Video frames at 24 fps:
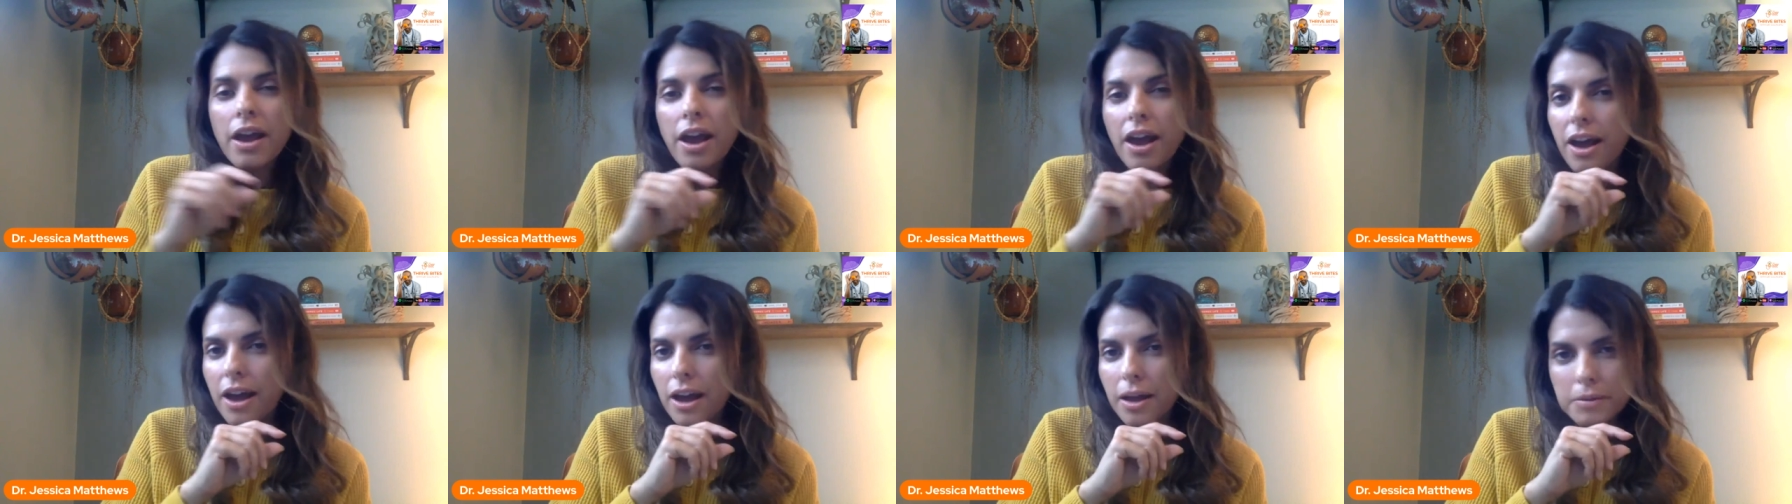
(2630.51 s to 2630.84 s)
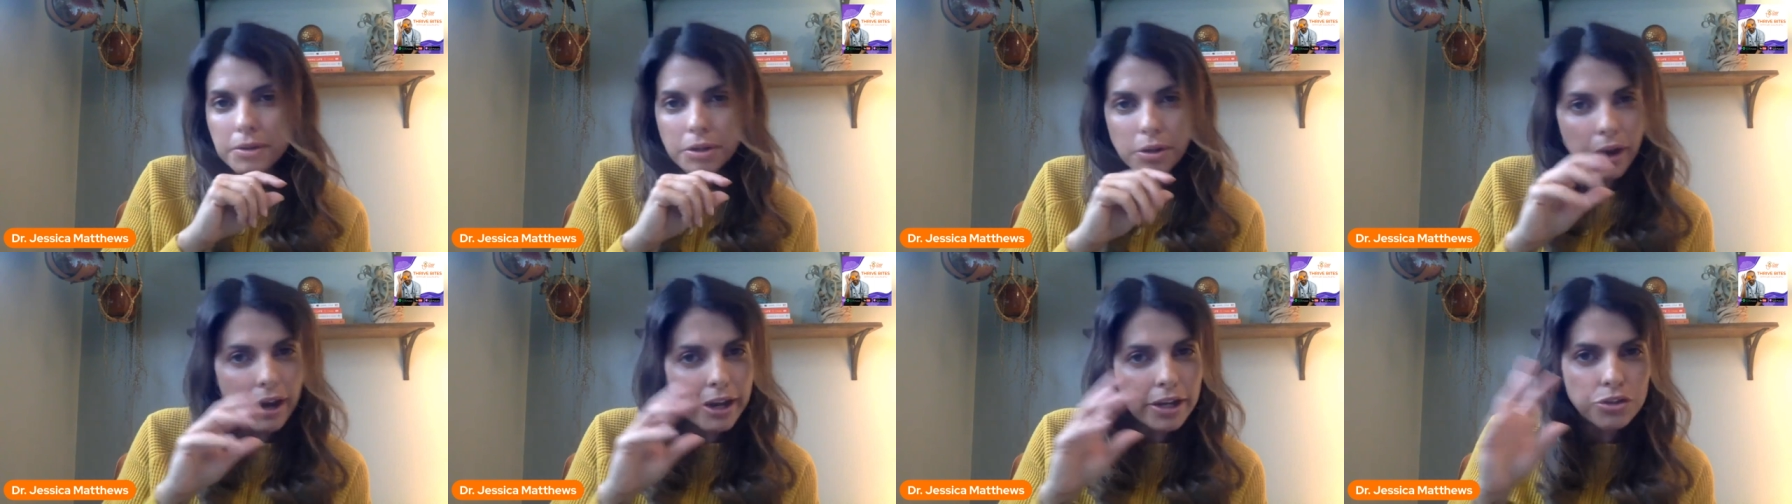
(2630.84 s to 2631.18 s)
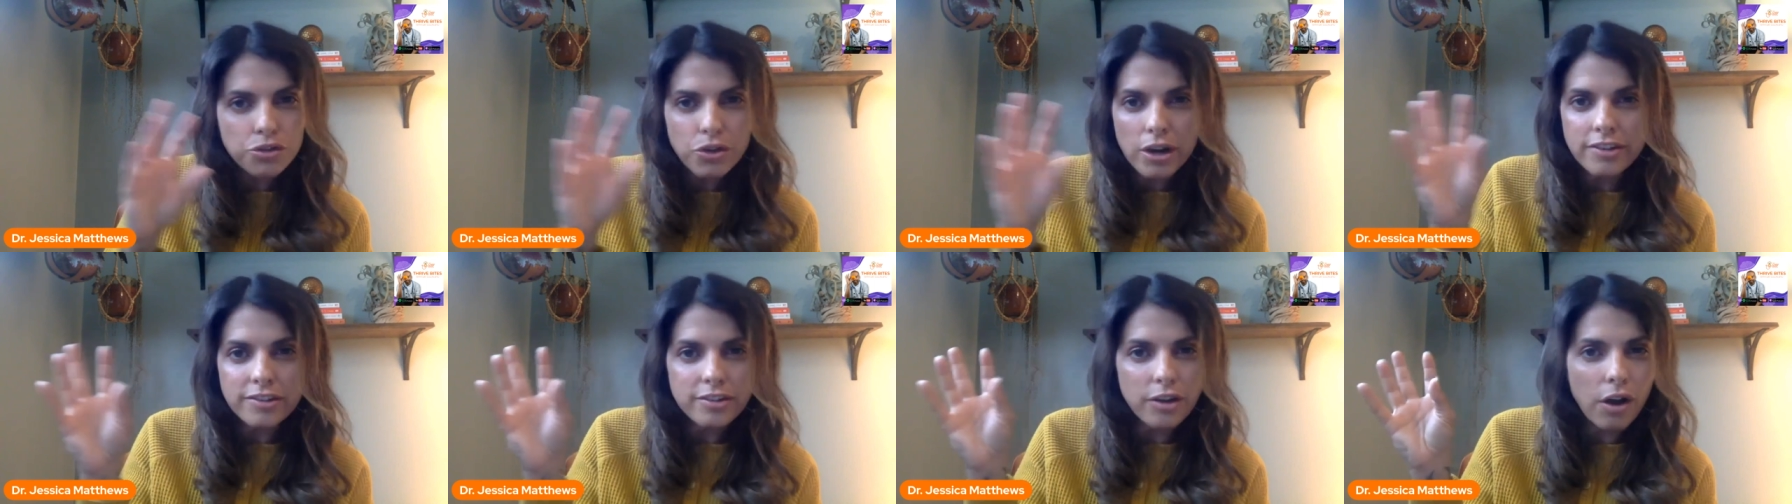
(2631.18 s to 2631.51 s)
Um, you know, I
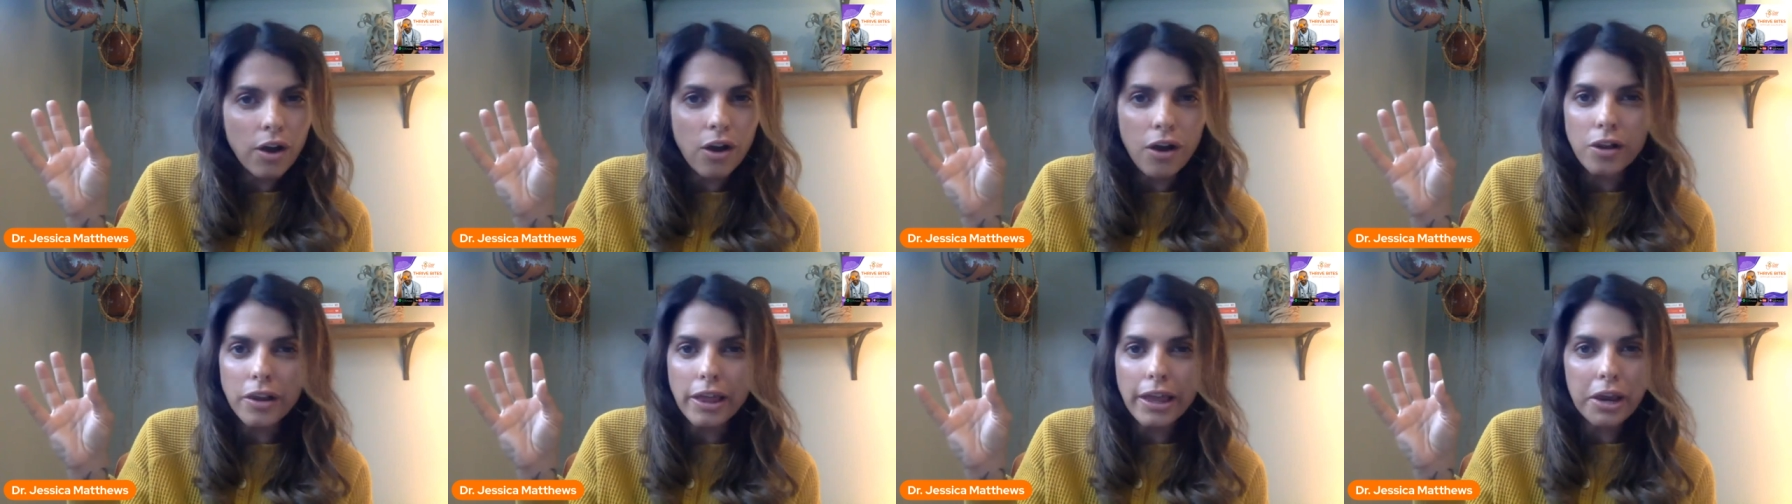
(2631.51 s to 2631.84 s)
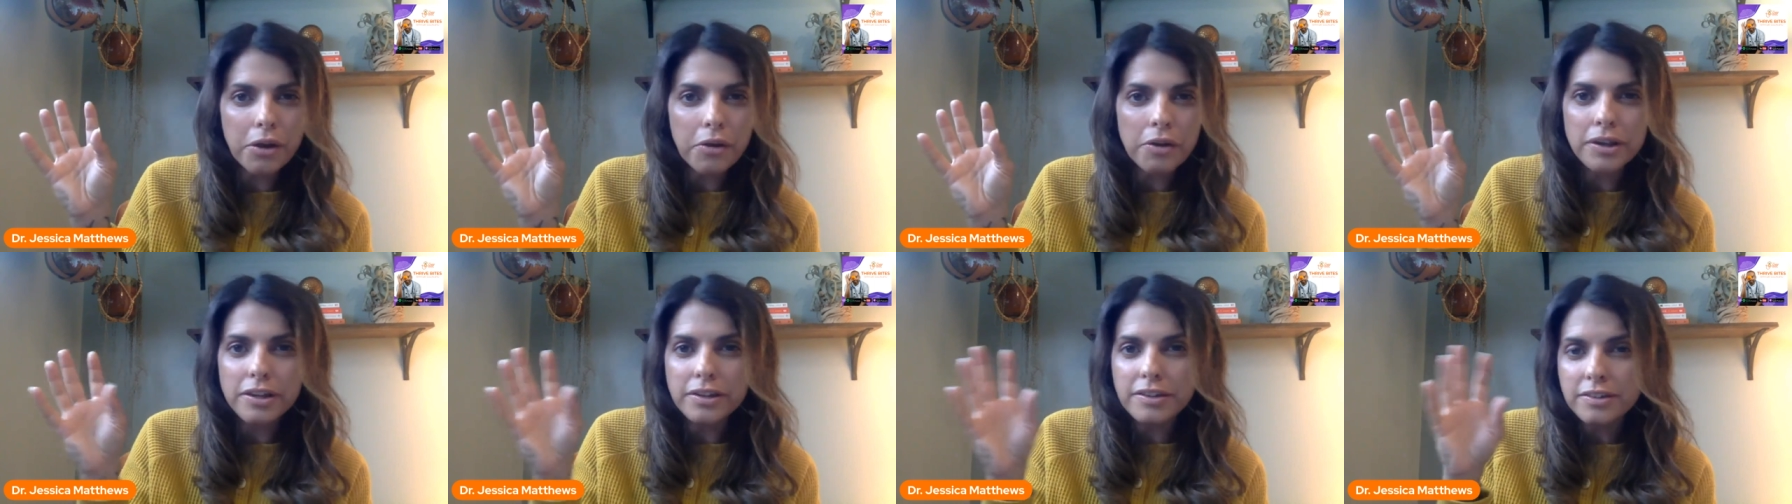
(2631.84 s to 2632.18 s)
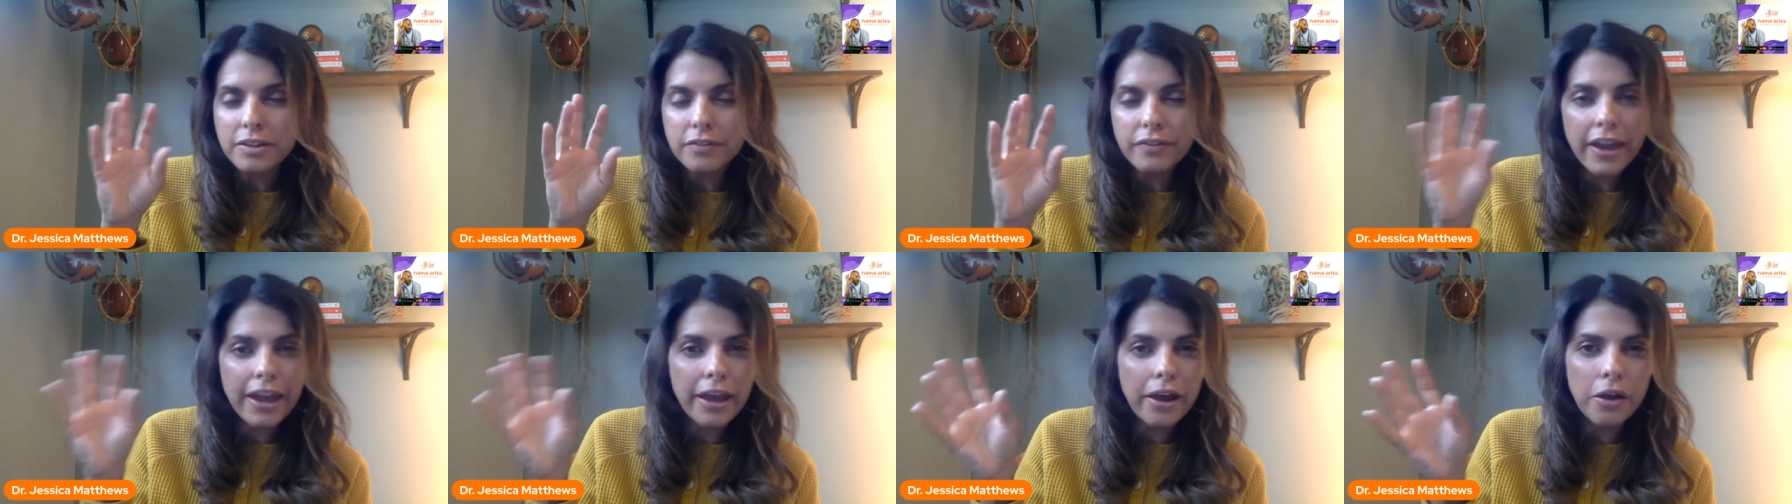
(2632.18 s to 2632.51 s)
address all areas
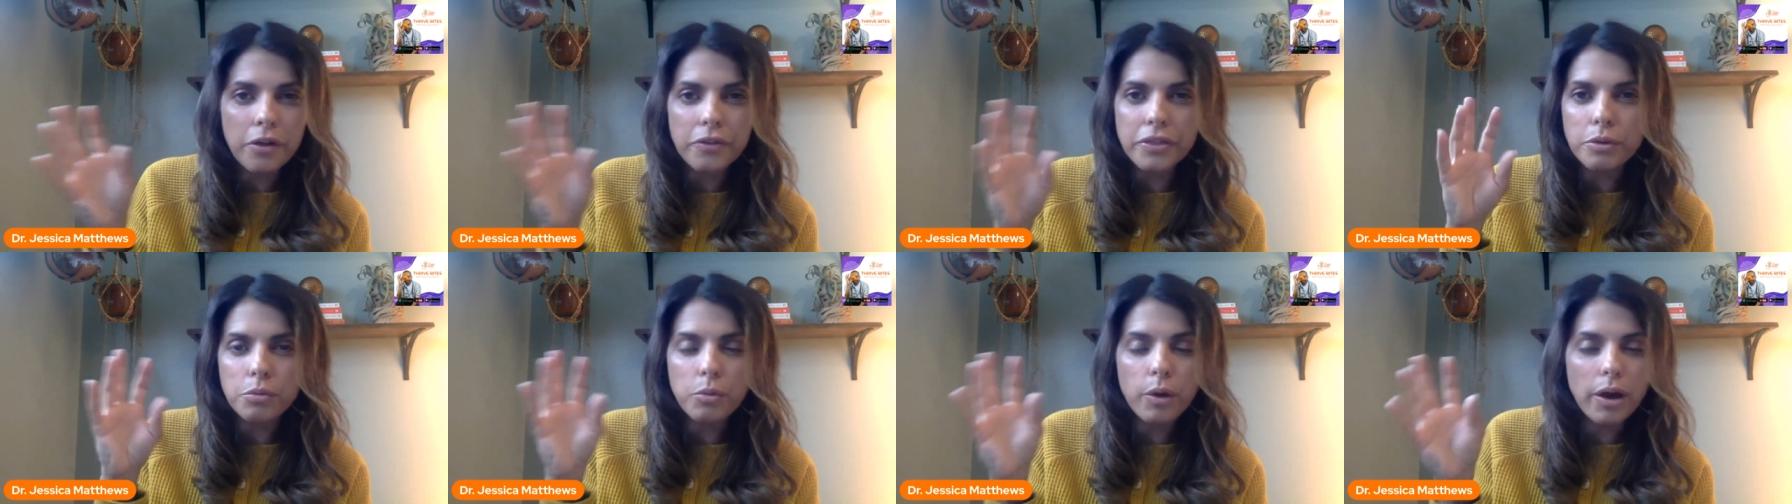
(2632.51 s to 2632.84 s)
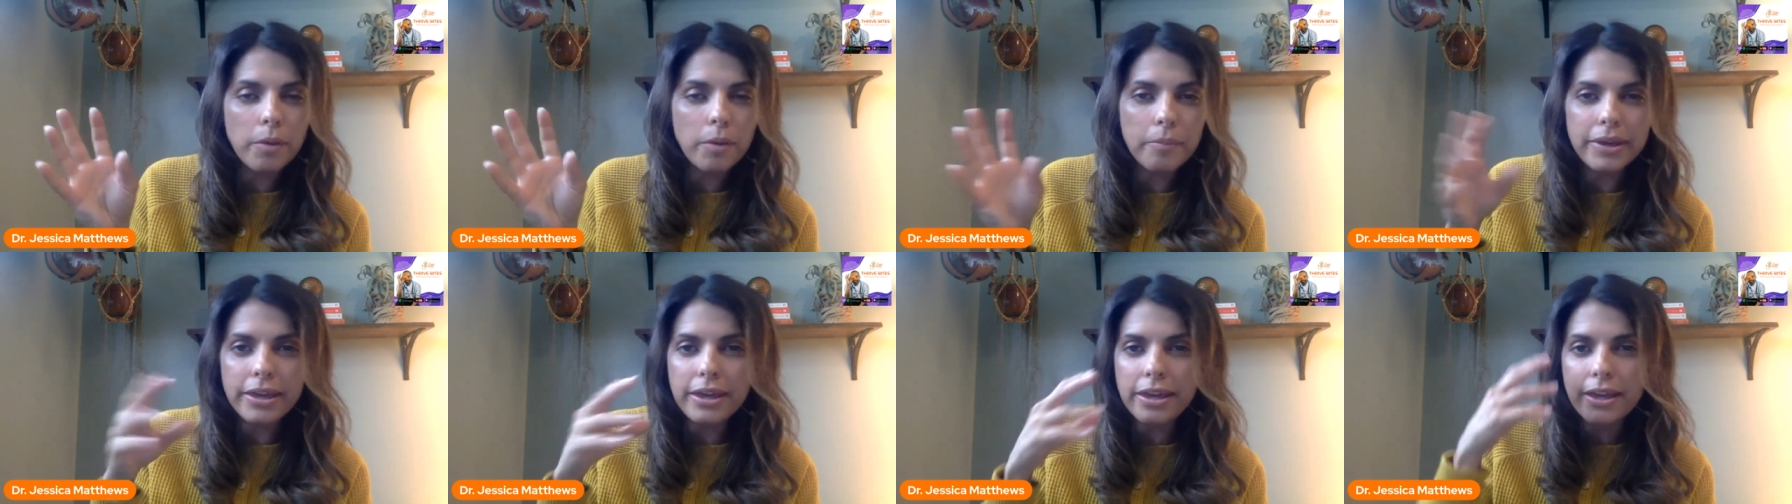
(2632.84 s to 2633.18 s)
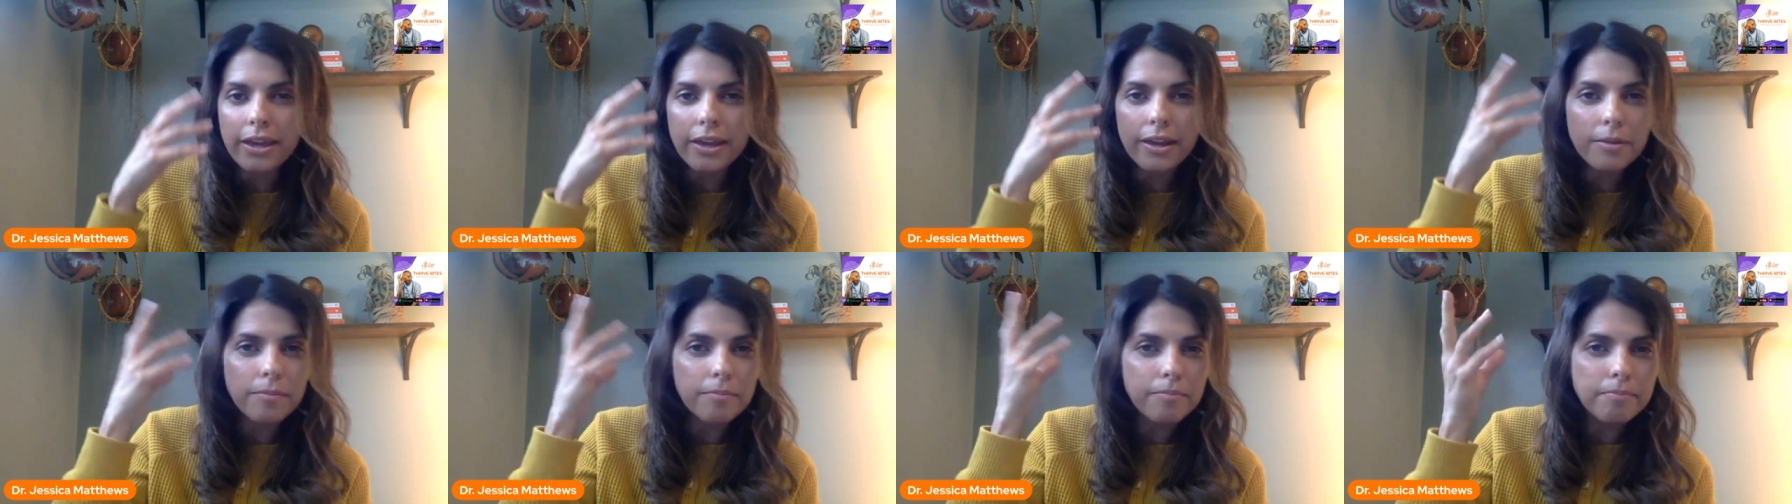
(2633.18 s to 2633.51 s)
of health and well
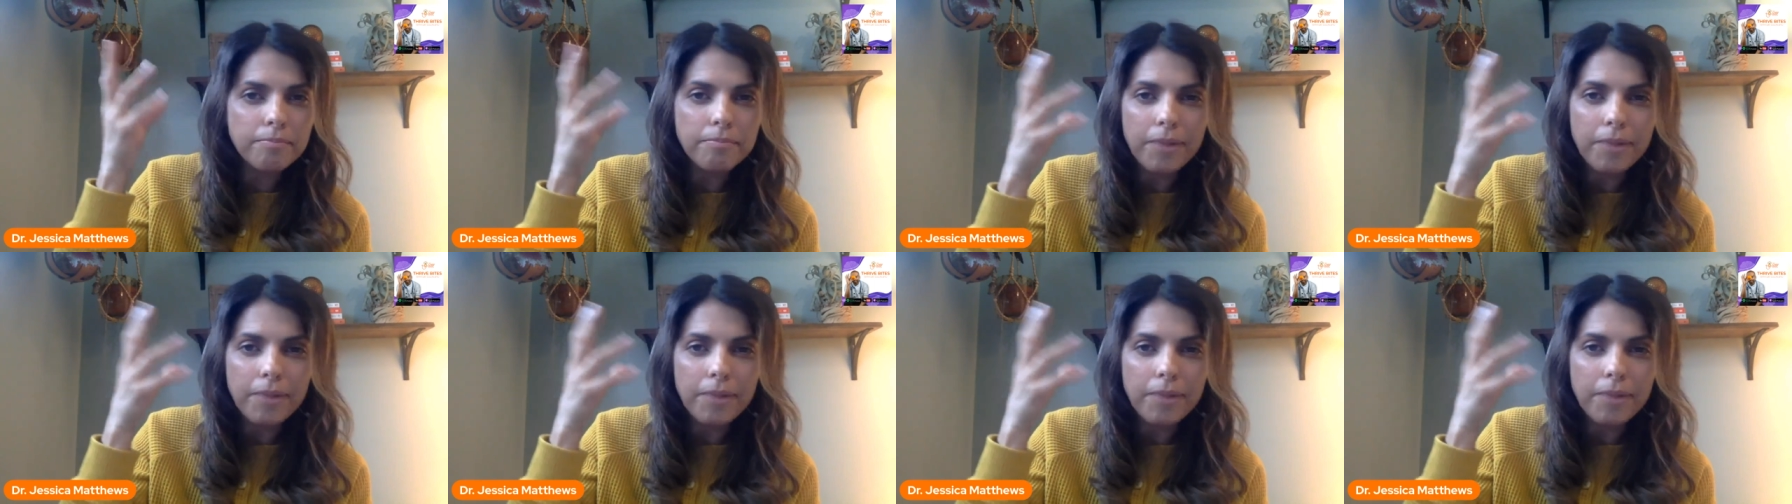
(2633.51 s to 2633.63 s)
being,